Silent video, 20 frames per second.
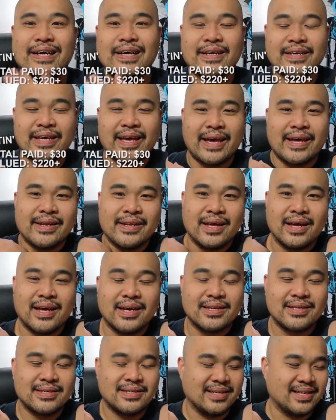Again,
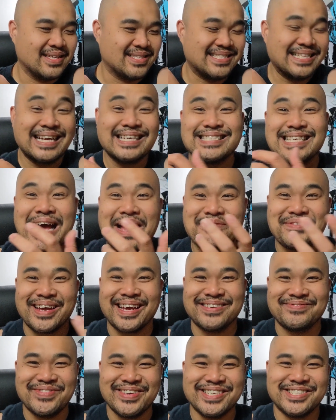uh, it's nighttime
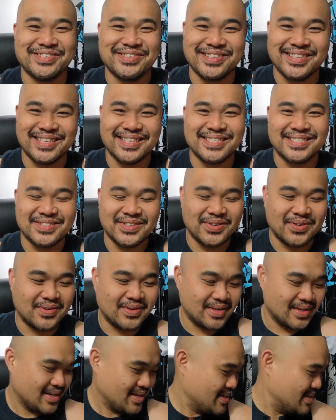again, me shooting this.
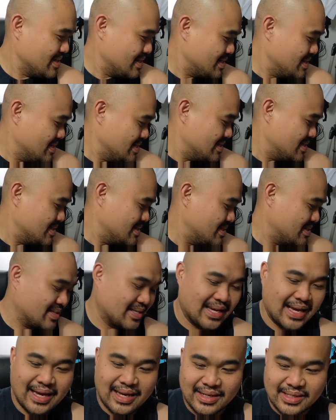So
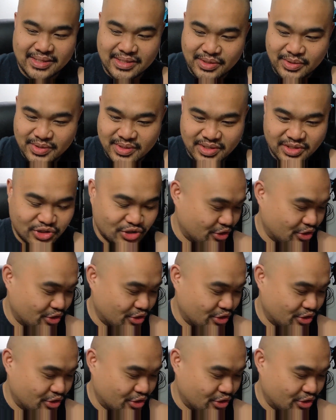yeah, excuse the